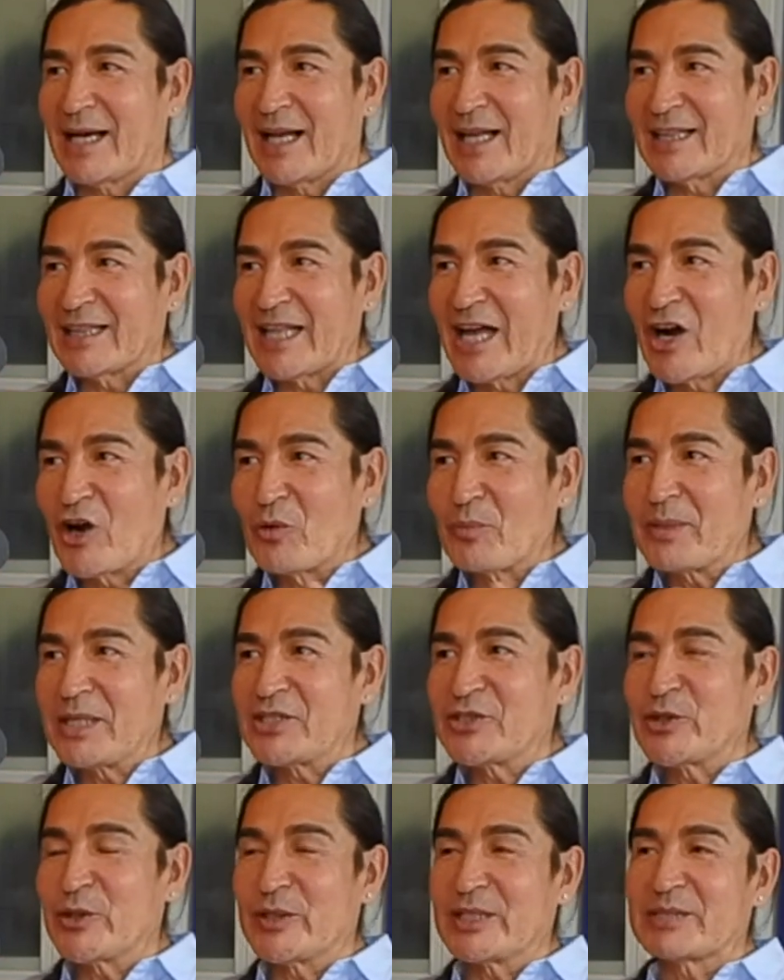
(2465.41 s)
allow
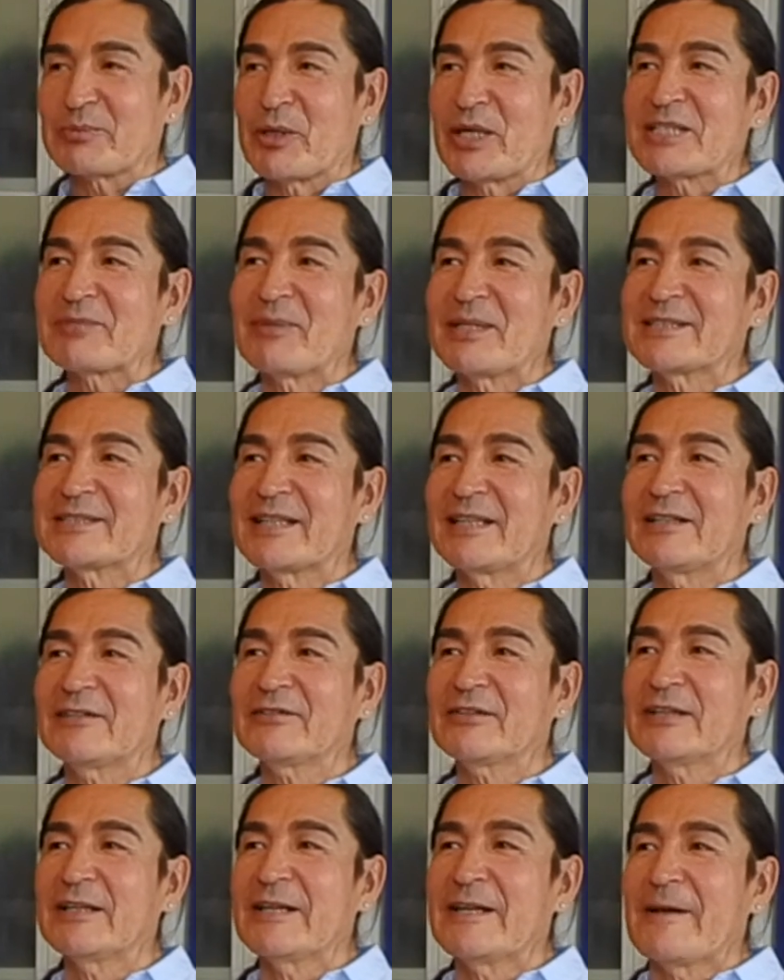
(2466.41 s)
me to express
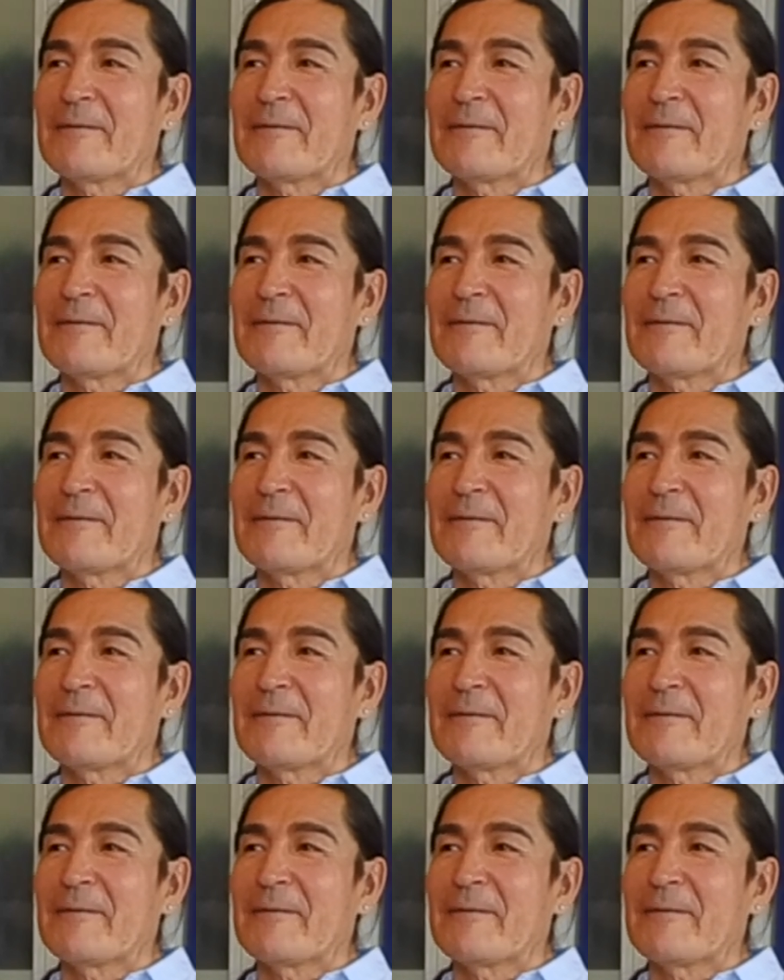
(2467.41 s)
myself,